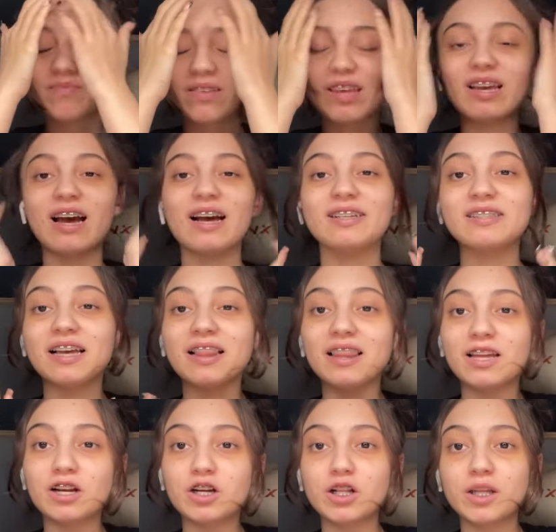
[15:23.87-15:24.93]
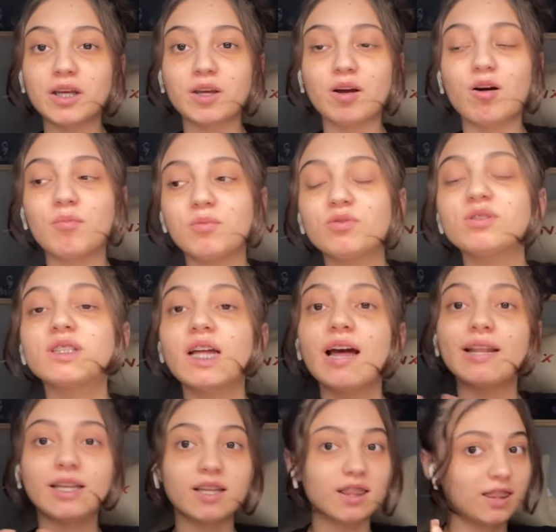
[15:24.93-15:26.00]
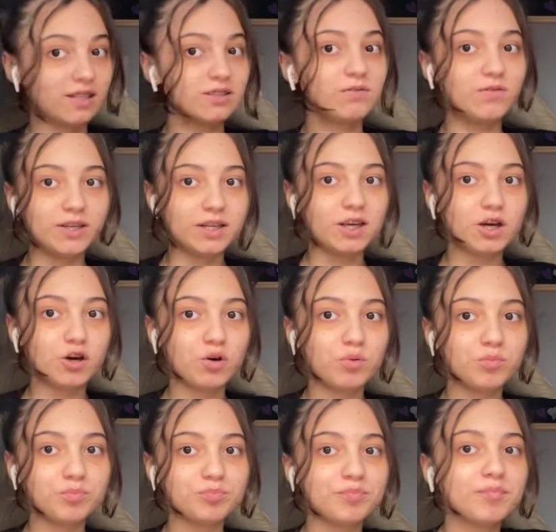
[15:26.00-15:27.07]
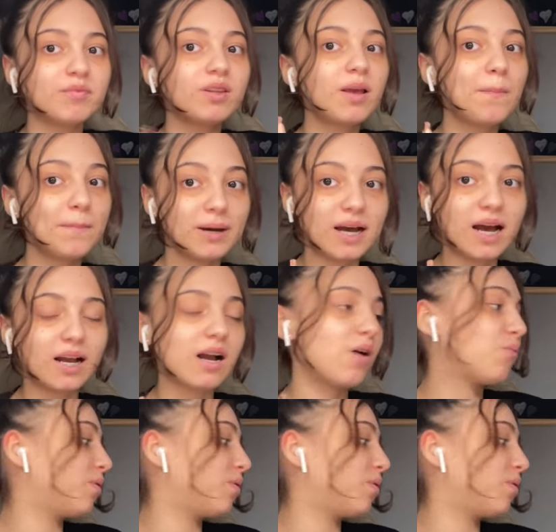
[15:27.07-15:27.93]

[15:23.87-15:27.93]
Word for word: Guys, I literally almost ended this video, but I got